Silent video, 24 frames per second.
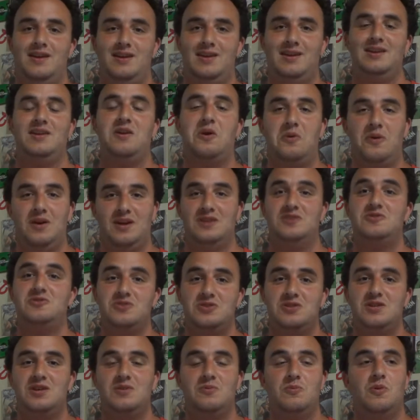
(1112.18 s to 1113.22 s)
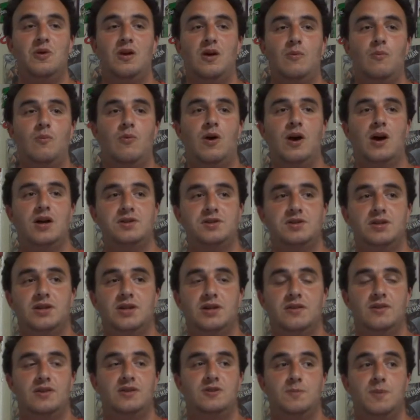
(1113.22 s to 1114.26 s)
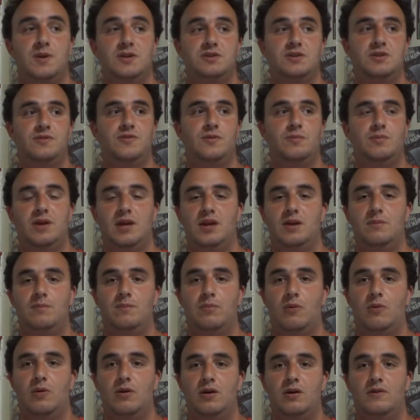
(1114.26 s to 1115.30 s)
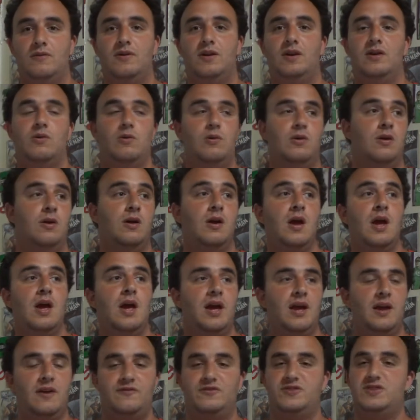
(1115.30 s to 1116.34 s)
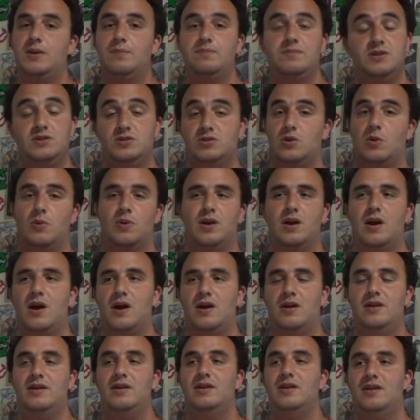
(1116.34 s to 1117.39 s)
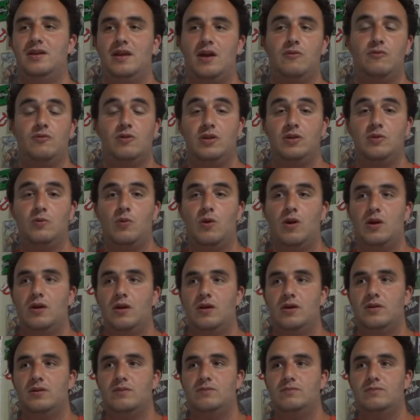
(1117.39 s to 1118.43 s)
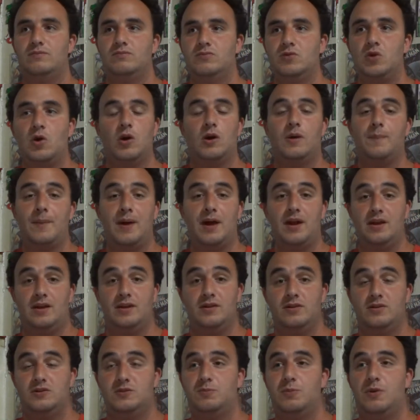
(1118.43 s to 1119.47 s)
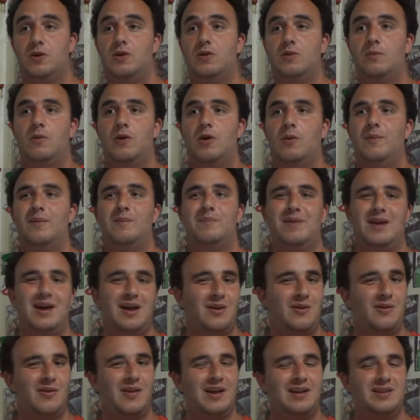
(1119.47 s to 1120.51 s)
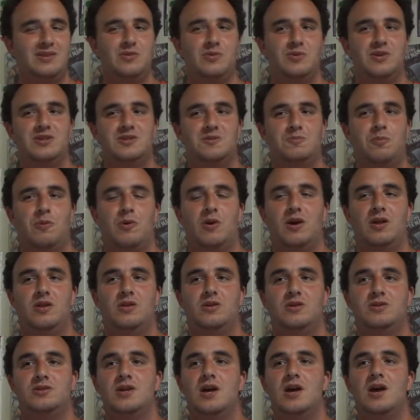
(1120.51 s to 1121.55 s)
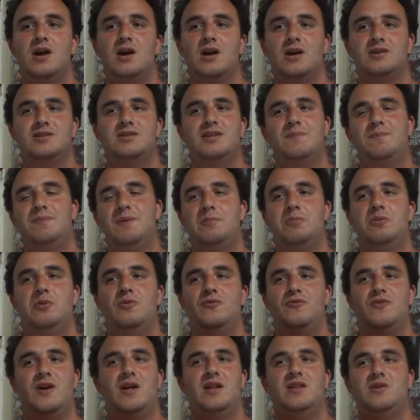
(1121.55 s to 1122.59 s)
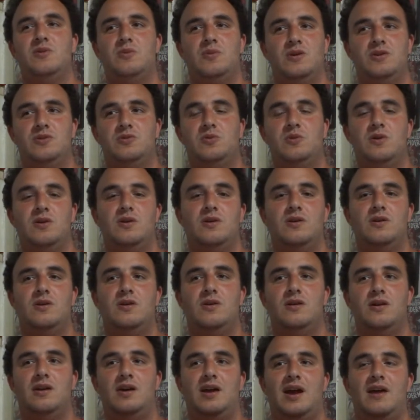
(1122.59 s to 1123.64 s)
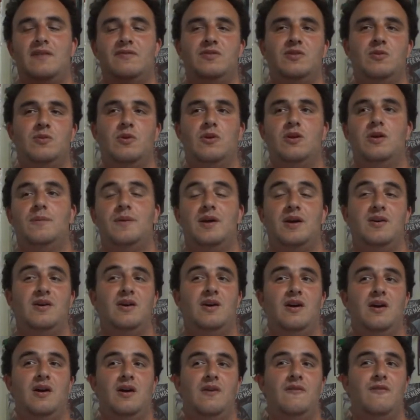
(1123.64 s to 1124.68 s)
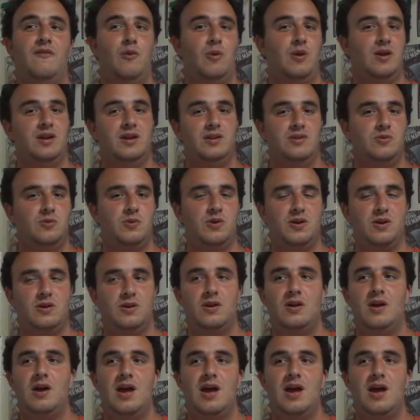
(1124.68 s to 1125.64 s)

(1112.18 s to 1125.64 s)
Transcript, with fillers: you know, interested in what I'm watching, especially if I'm getting bored of it or if something's going on in it and I really want to talk about it in the spur of the moment. But I don't like doing spoilers, because then people who follow you on Twitter have to worry about it, avoiding Twitter.